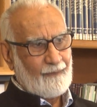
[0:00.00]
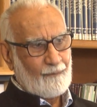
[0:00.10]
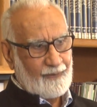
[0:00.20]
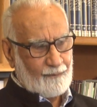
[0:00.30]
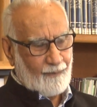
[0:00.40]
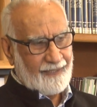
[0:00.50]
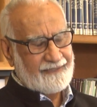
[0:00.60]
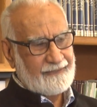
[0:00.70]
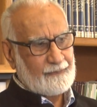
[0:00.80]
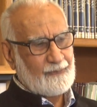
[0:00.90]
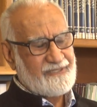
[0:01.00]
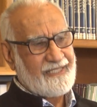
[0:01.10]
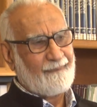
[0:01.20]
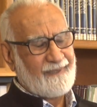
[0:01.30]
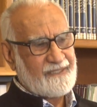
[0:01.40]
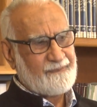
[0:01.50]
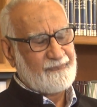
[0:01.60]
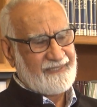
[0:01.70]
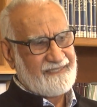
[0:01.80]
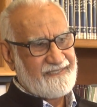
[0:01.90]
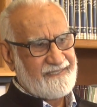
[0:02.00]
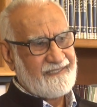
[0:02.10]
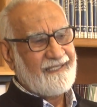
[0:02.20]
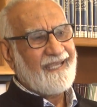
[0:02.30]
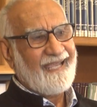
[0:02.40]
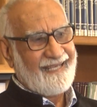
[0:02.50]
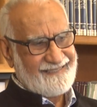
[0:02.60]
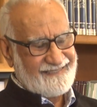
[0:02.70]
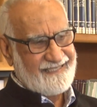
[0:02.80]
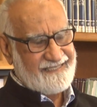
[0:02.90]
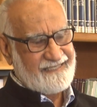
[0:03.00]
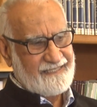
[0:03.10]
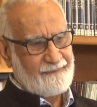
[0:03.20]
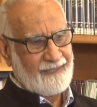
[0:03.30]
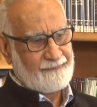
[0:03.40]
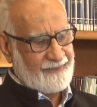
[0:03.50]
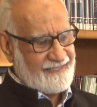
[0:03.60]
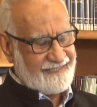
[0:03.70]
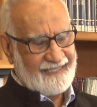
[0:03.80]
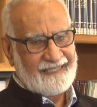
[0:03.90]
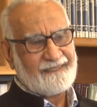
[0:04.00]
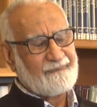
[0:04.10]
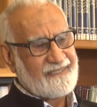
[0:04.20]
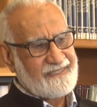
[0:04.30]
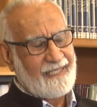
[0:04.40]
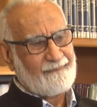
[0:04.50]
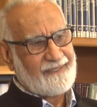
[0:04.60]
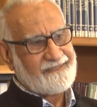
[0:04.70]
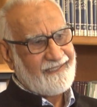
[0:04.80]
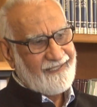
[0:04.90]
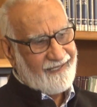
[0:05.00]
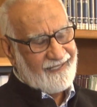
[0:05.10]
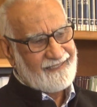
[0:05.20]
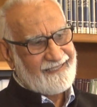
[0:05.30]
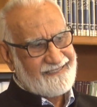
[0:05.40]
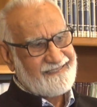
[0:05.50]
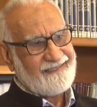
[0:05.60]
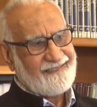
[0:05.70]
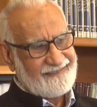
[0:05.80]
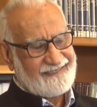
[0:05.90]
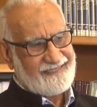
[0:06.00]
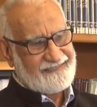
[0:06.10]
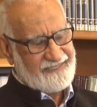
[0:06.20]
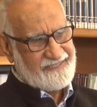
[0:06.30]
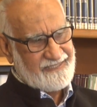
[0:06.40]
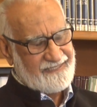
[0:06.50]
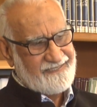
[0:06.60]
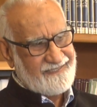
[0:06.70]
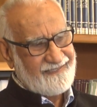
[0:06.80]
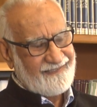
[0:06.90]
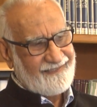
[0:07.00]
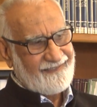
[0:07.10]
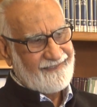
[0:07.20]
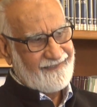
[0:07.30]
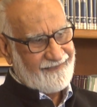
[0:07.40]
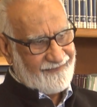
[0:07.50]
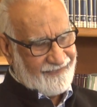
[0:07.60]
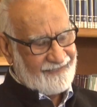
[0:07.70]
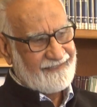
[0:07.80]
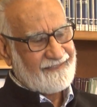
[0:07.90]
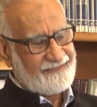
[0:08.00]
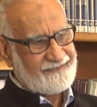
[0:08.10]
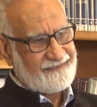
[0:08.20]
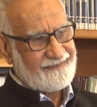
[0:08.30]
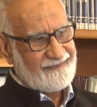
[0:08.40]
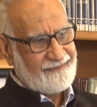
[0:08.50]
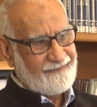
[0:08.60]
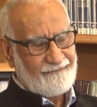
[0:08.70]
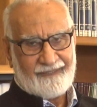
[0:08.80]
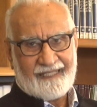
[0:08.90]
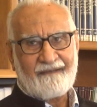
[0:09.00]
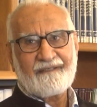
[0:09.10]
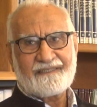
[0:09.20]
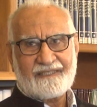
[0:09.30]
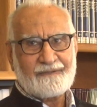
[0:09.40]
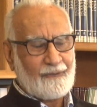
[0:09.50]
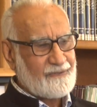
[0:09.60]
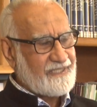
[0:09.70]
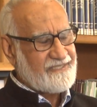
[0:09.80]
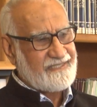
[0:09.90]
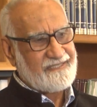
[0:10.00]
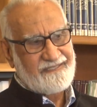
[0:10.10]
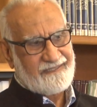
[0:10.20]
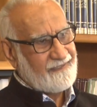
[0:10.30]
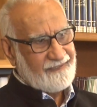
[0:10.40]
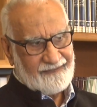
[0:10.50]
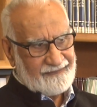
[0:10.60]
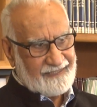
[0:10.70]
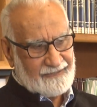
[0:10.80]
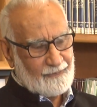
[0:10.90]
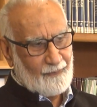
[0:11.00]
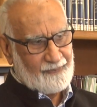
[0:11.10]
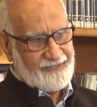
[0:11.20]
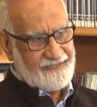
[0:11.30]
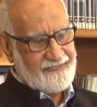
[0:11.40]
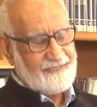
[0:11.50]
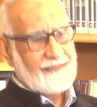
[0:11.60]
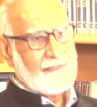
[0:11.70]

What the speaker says: We wanted to establish peace and justice, but peace cannot be established unless there is a justice on earth. Wherever there is no justice, there is no peace.